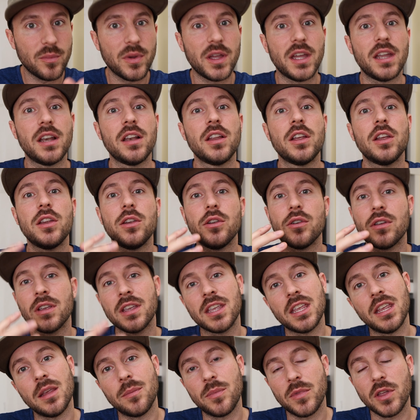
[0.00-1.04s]
bit, you can
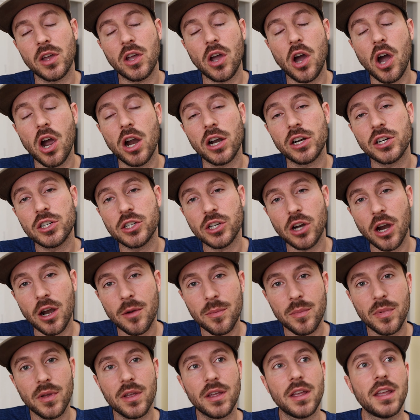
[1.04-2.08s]
keep the car
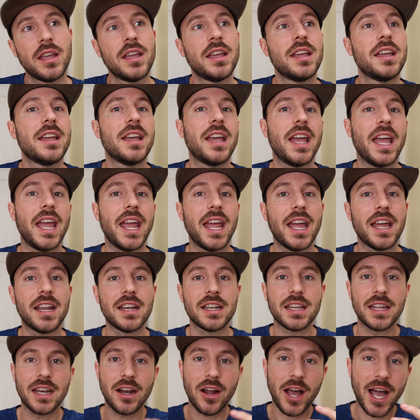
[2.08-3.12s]
sharp
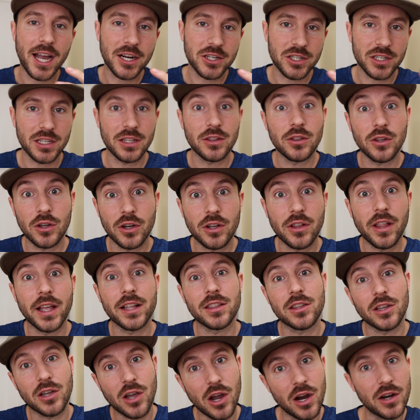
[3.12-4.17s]
and it'll actually look
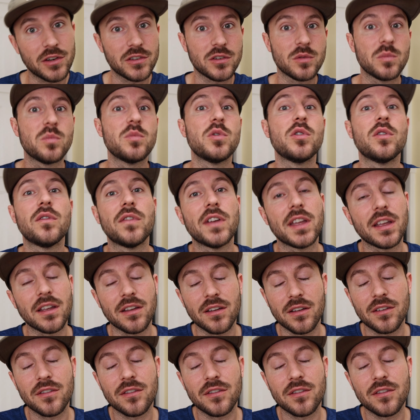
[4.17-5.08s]
like the cars are moving